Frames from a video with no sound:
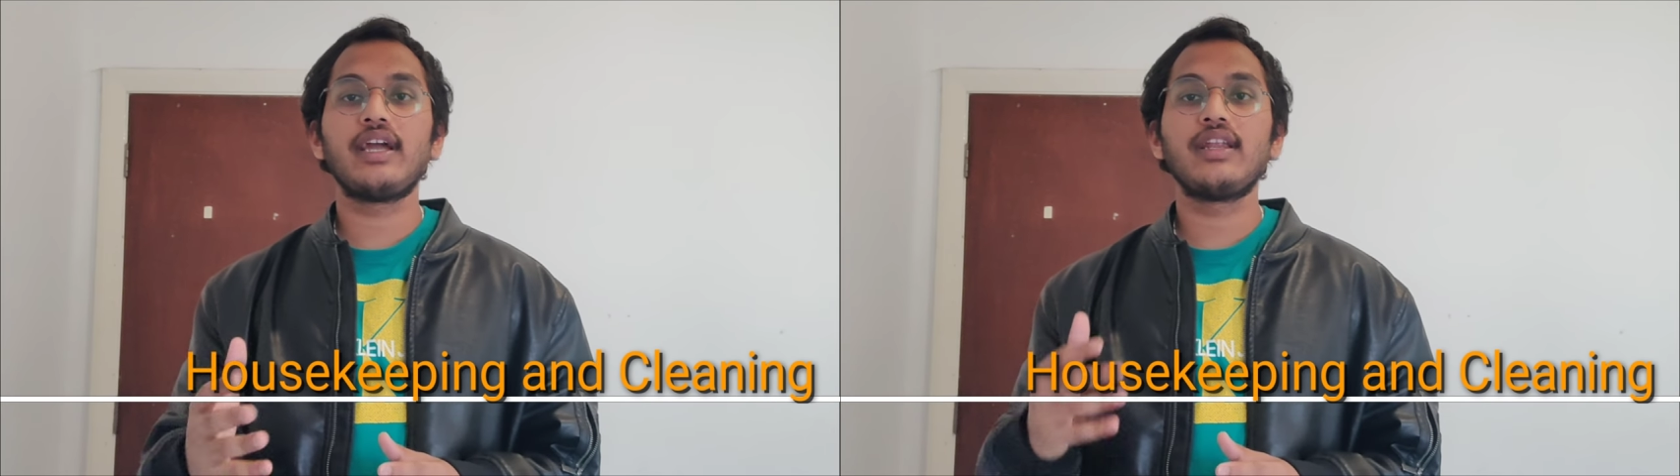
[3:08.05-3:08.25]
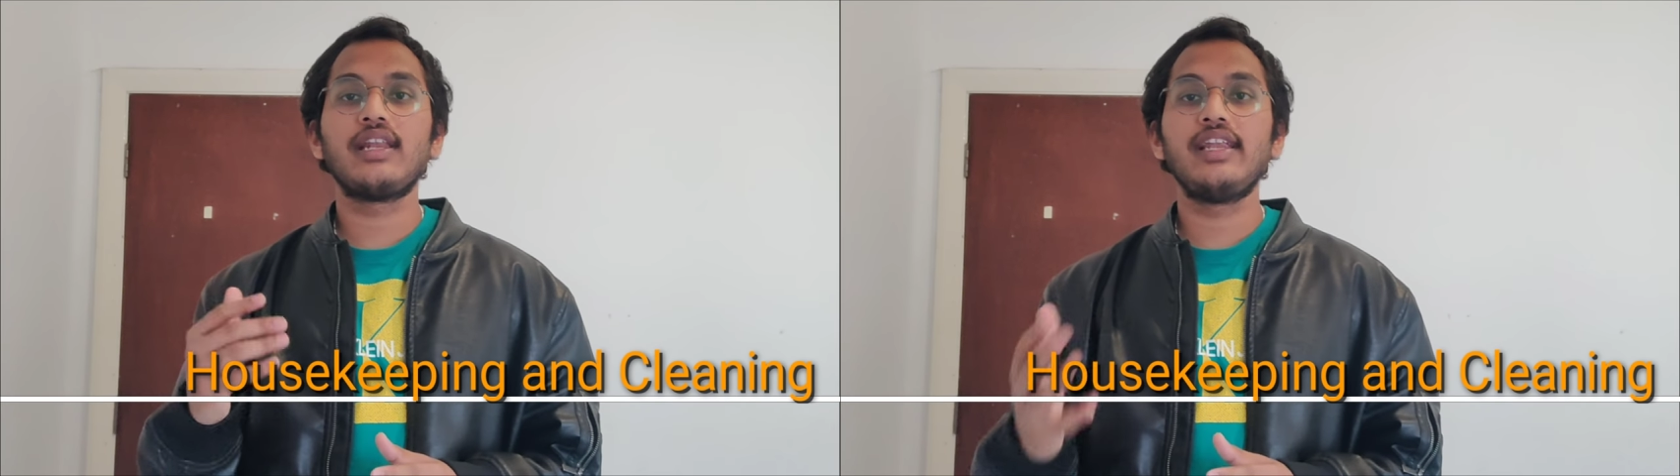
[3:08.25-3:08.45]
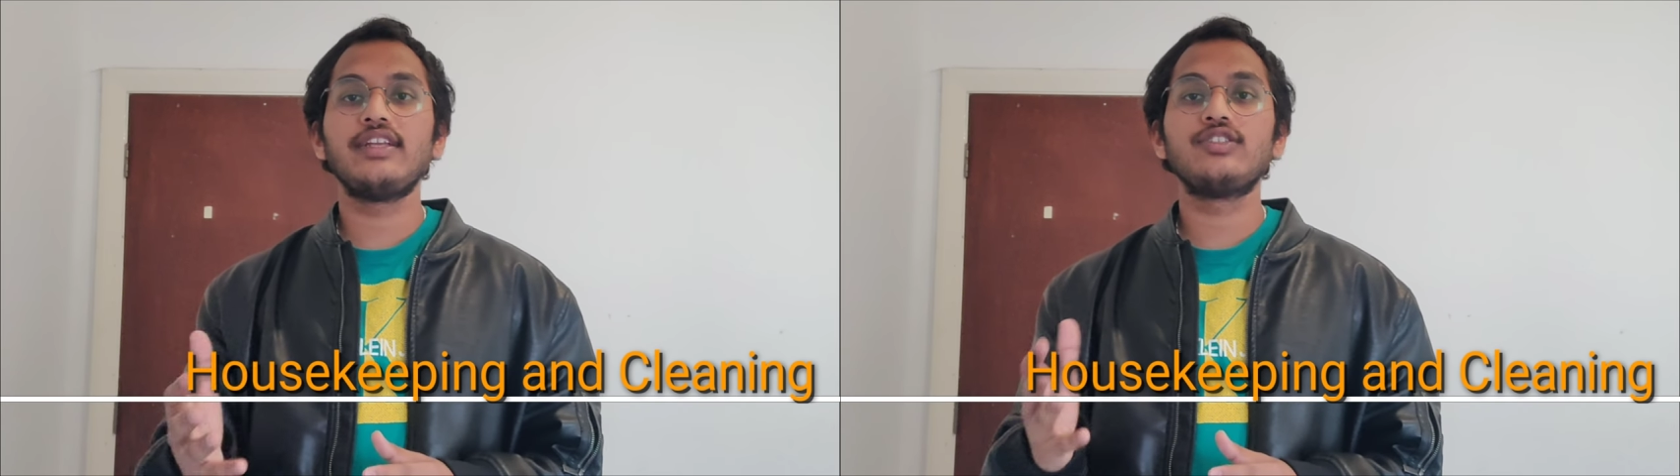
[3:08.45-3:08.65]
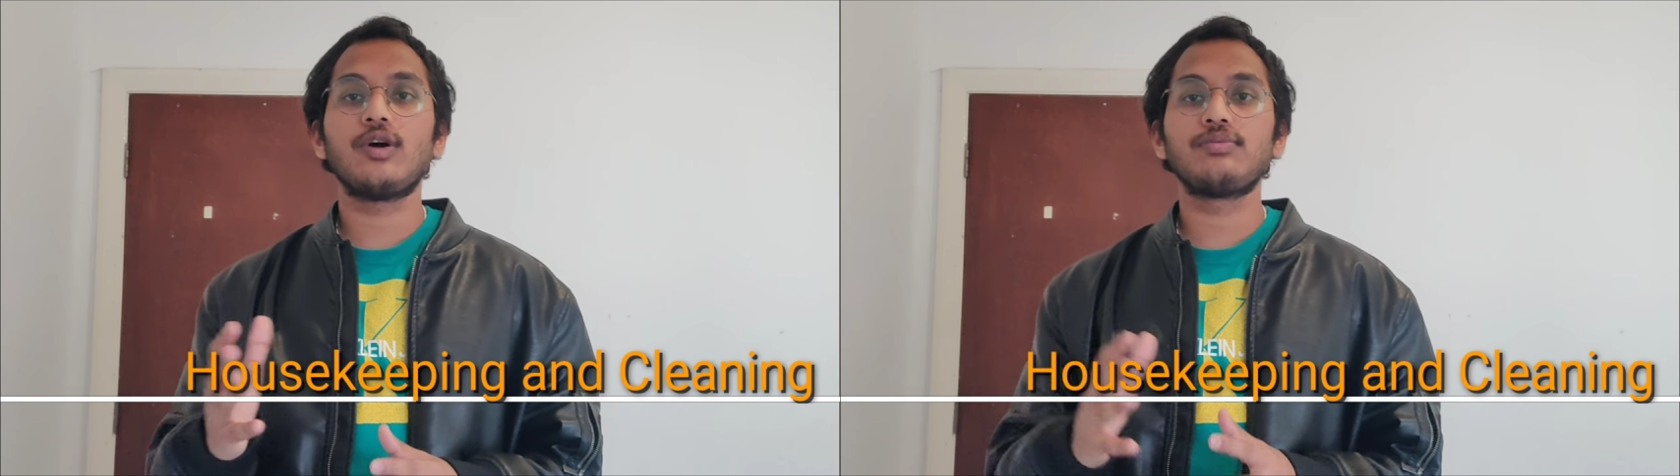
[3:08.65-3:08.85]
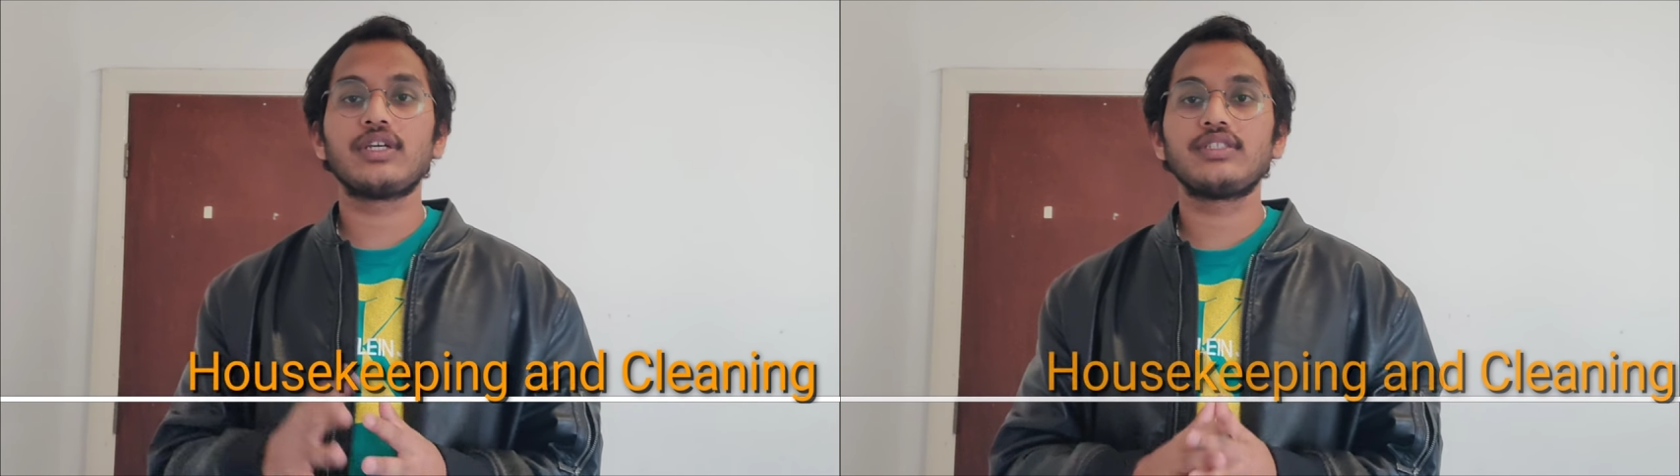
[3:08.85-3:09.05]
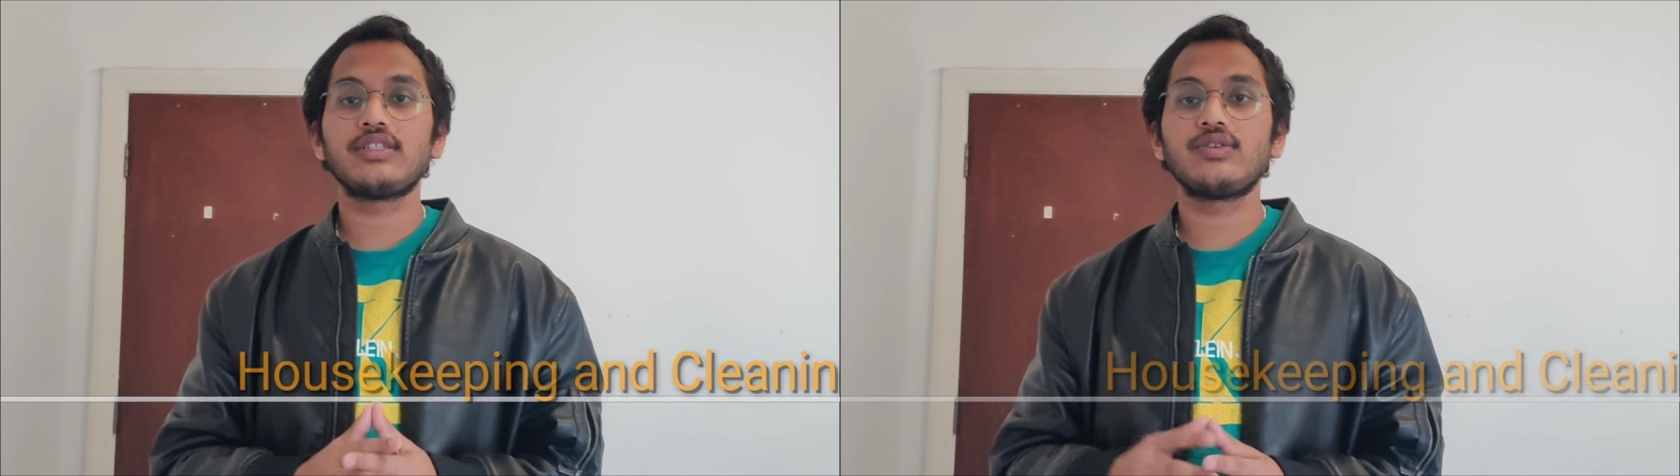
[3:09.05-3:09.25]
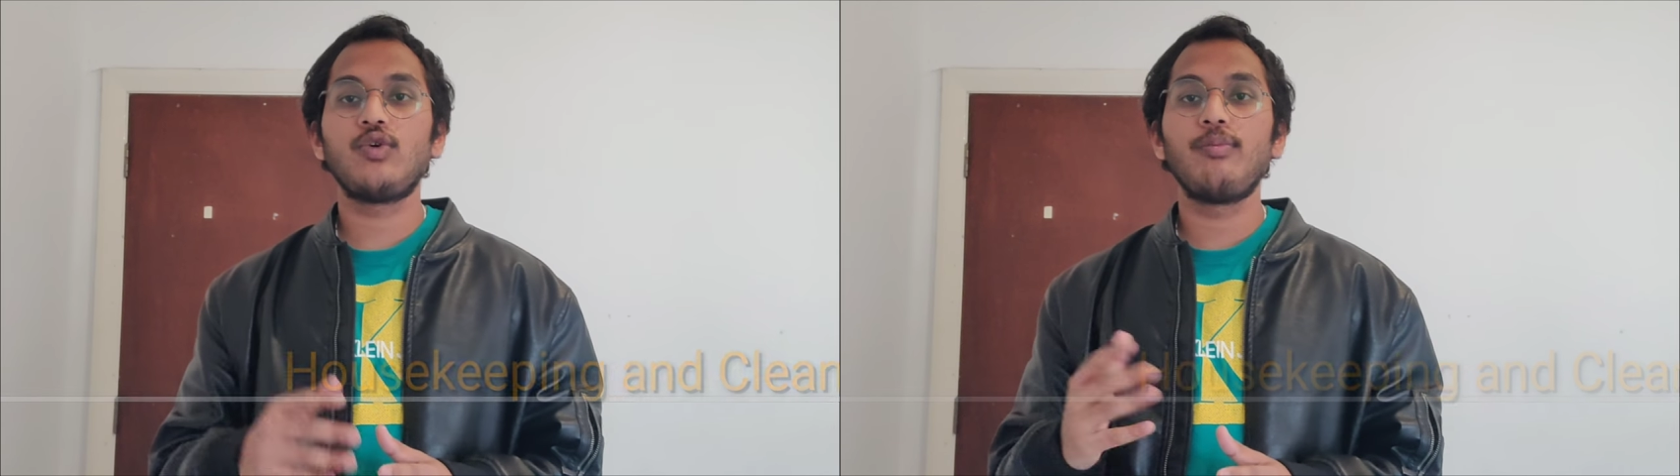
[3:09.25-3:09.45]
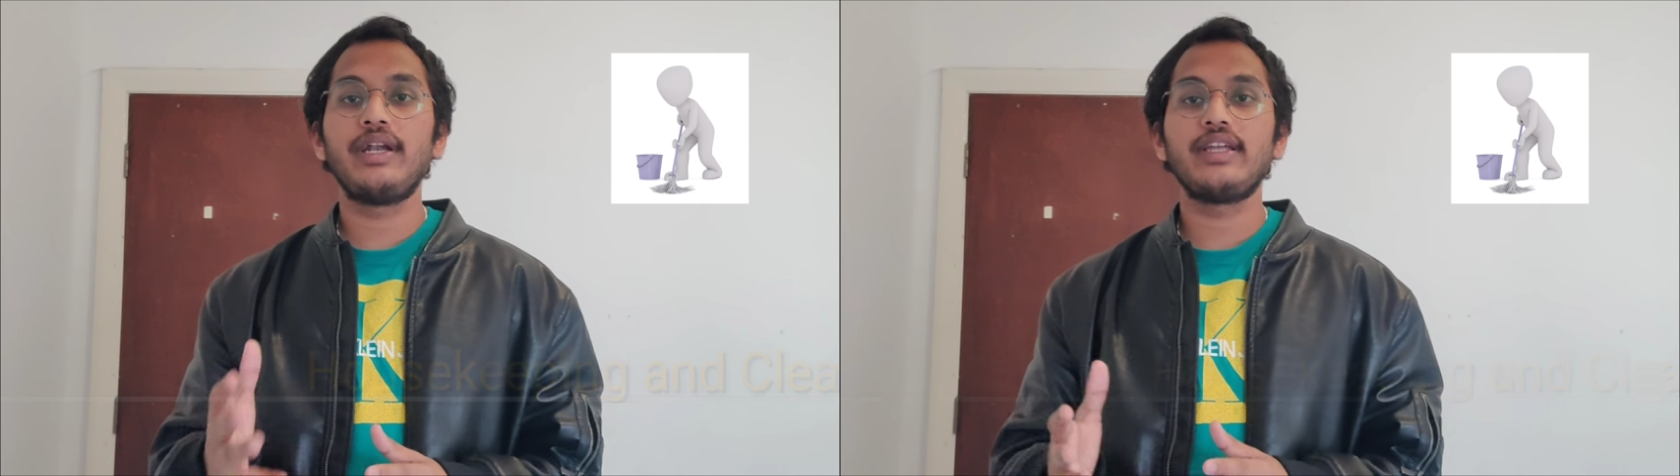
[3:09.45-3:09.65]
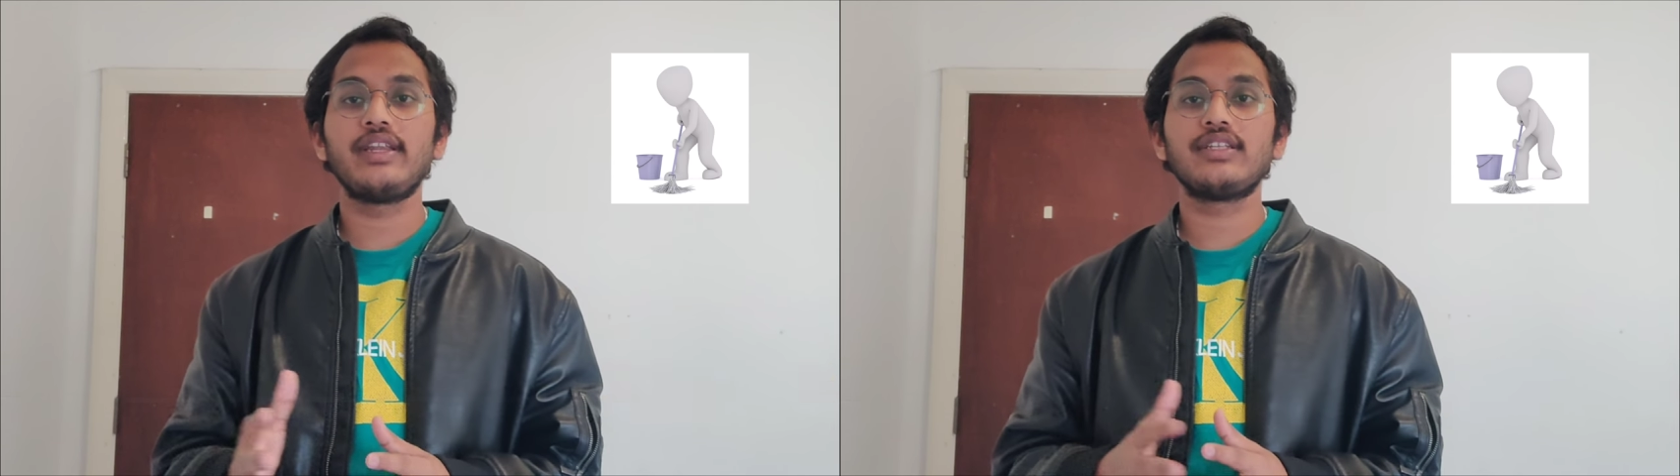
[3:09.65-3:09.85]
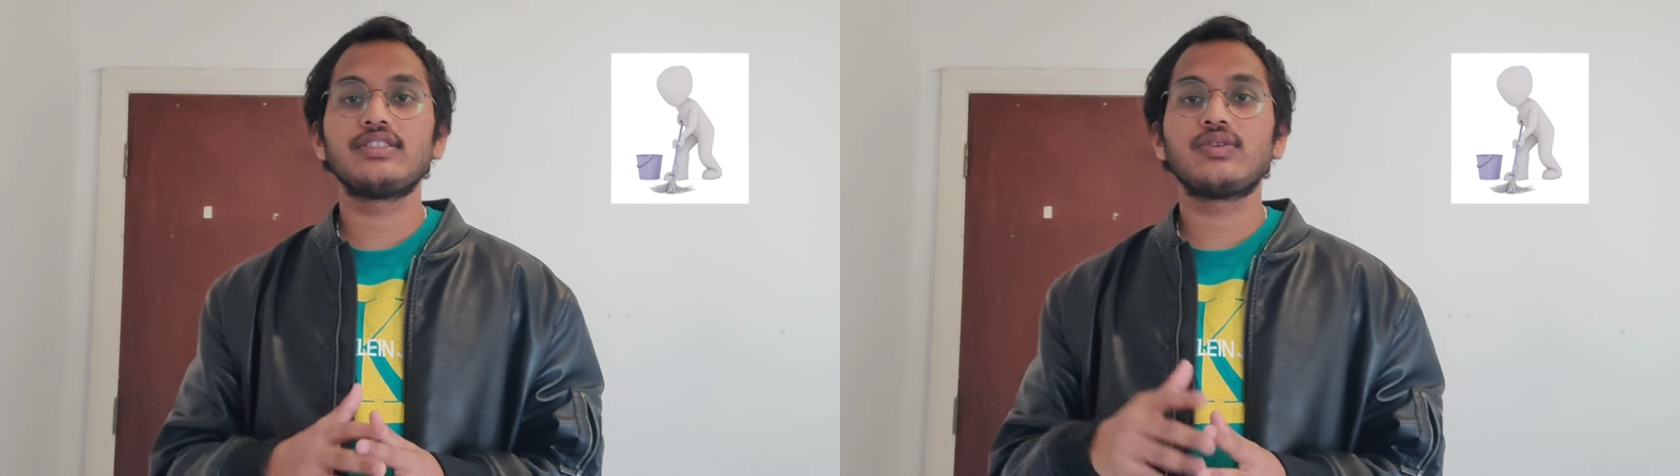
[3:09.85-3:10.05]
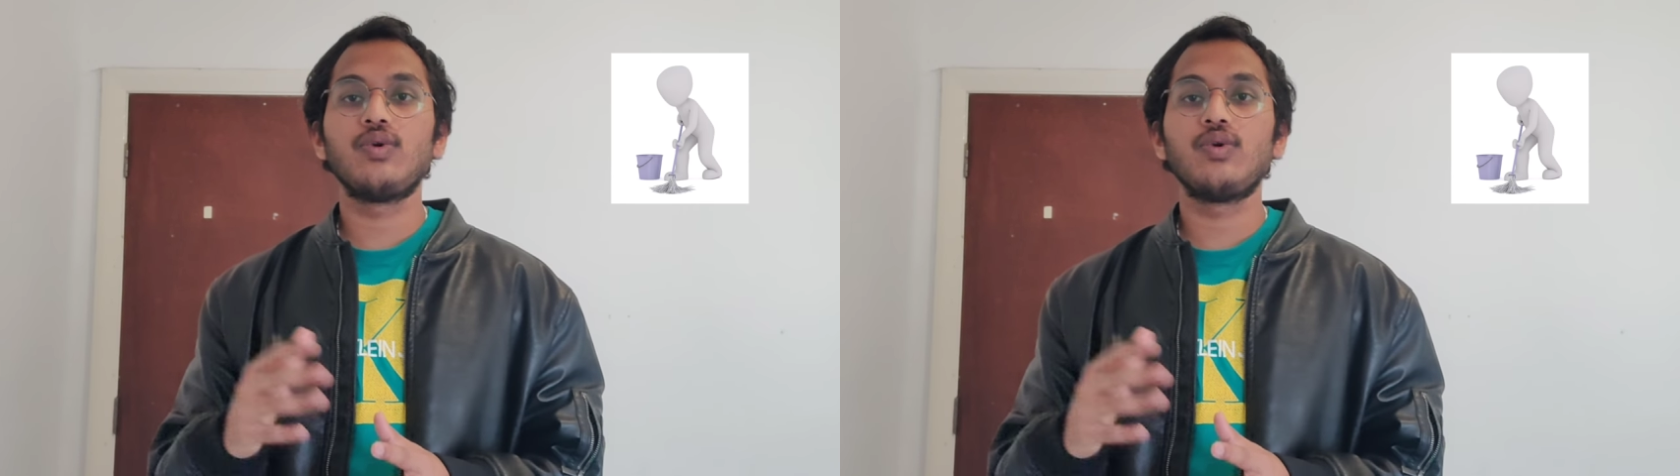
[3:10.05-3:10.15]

and cleaning jobs such as home maintenance,